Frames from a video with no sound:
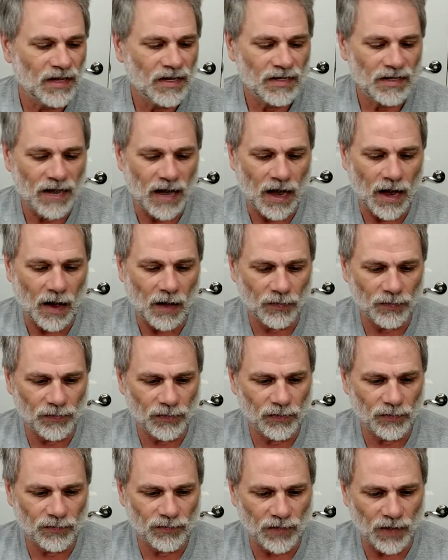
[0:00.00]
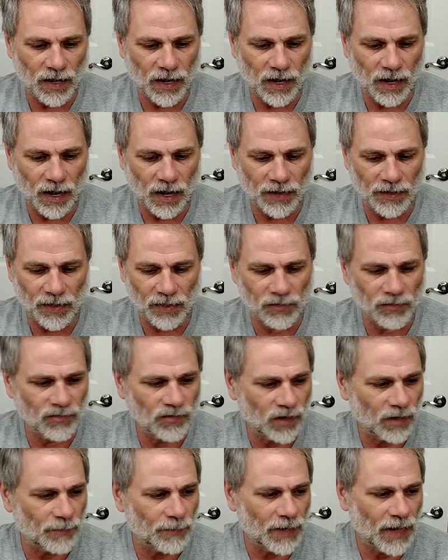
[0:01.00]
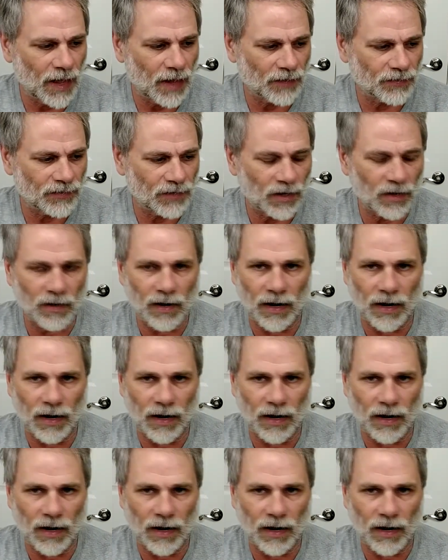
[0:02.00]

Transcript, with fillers: Now there's uh, another gentleman out there